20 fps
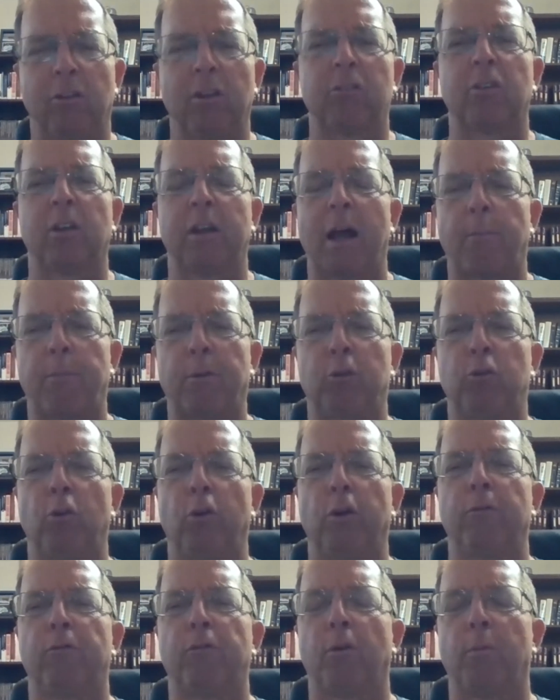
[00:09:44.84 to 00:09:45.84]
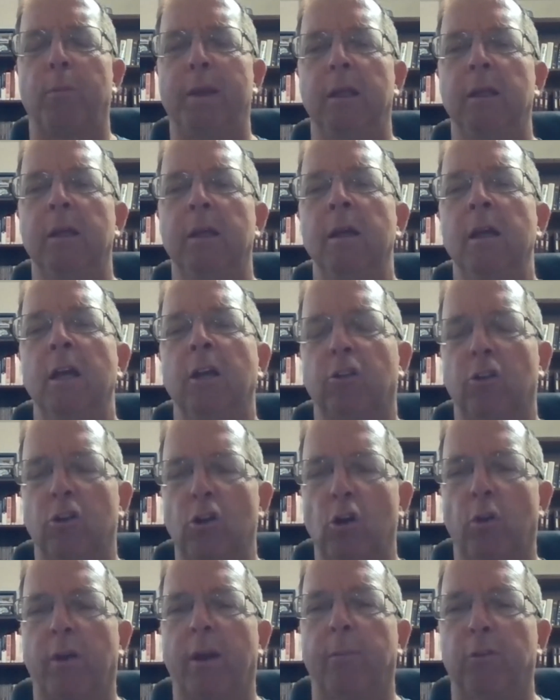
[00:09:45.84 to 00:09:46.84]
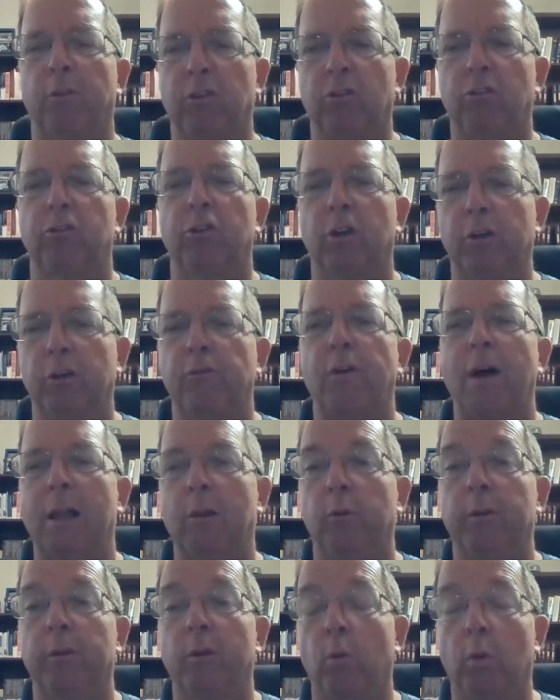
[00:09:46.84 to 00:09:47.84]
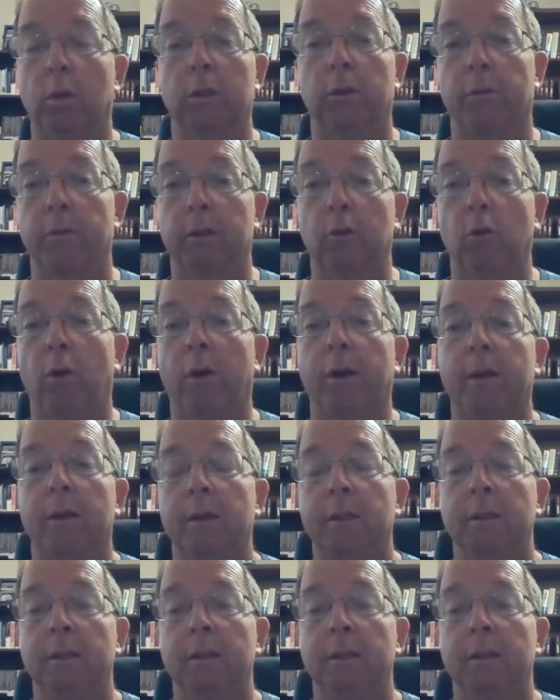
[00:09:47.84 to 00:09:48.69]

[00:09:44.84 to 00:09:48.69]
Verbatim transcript: is this an opportunity for me to know that I'm sincerely following the will of the Lord?